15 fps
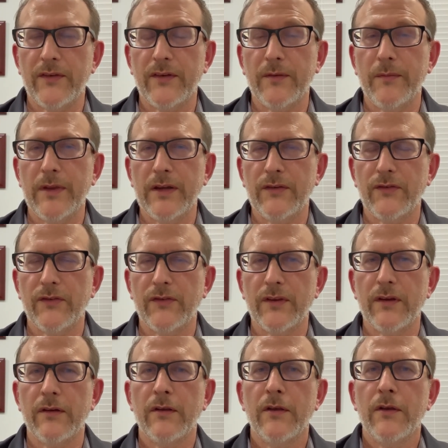It diminishes
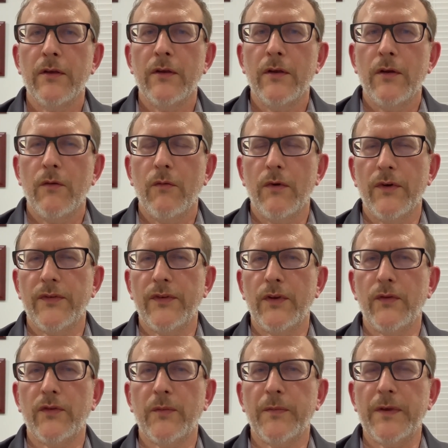it. Whereas the
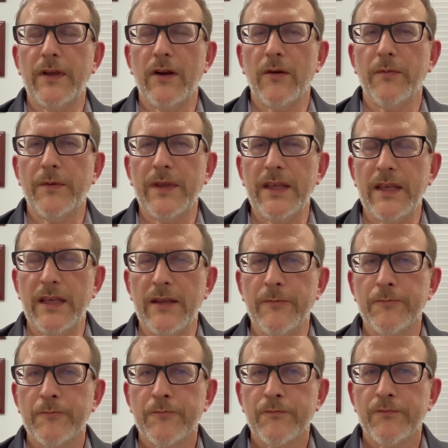use of PRP
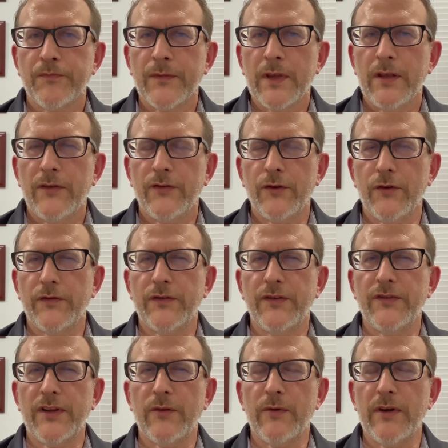serves to
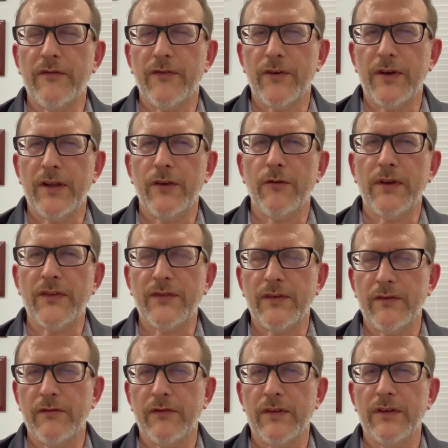generate a very
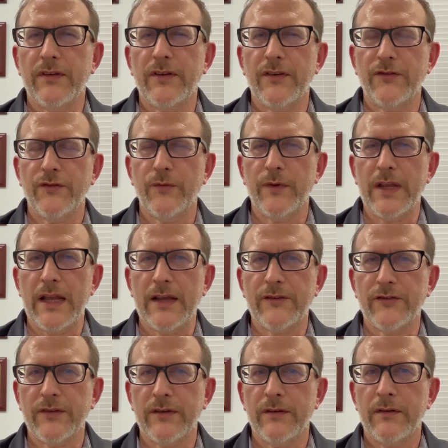aggressive tissue
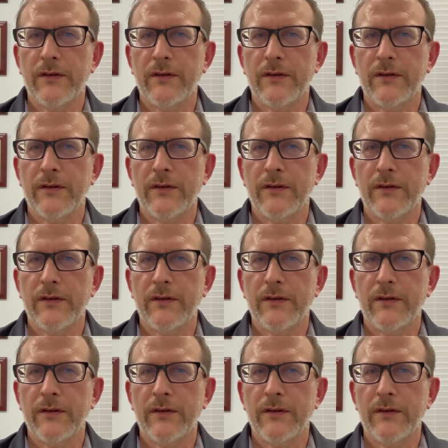reaction.